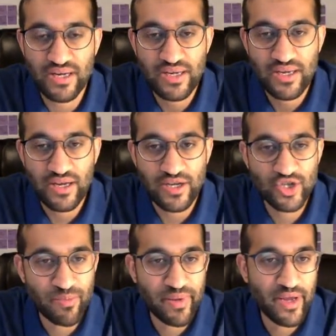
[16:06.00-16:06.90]

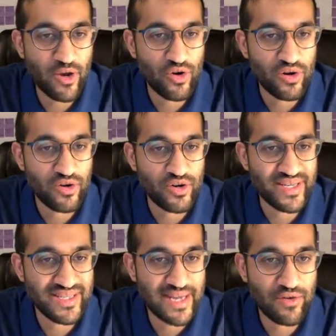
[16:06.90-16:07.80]
shipping or
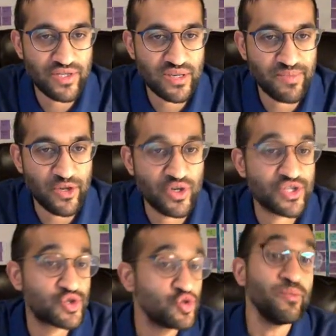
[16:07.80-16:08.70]
discount or something. You're
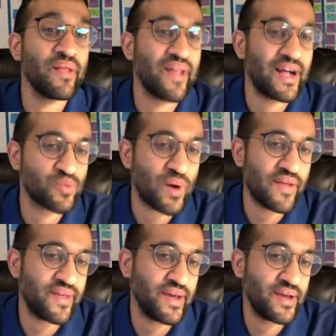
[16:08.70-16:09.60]
assuming that's why
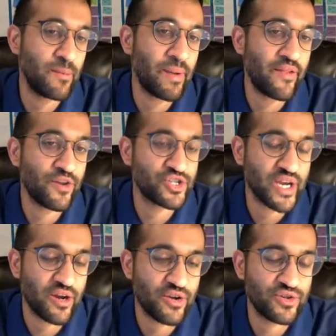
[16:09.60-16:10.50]
they abandoned their
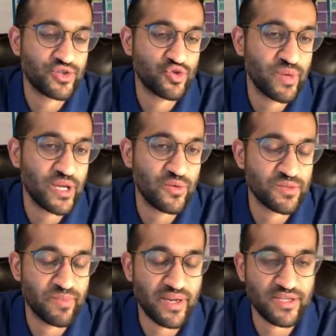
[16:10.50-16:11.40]
checkout. You're assuming it was
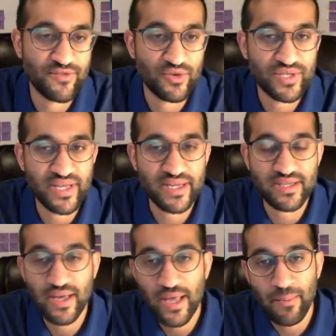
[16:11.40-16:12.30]
because of those things,
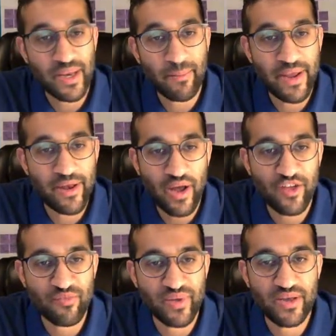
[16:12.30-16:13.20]
but it may not have
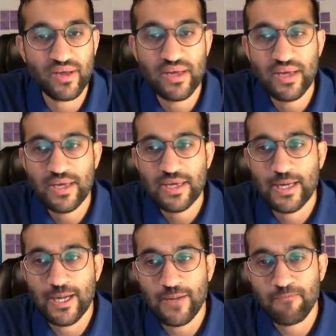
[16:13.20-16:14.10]
been.
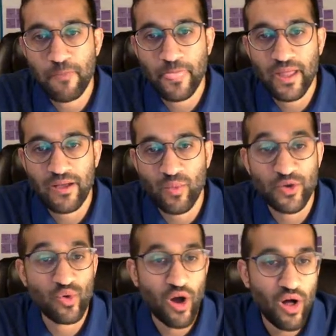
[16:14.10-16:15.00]
When you
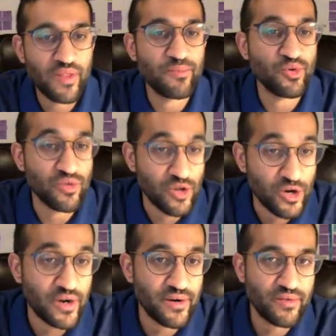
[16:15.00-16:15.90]
call them, you
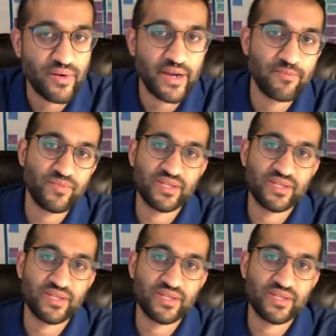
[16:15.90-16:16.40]
learn, right? Same.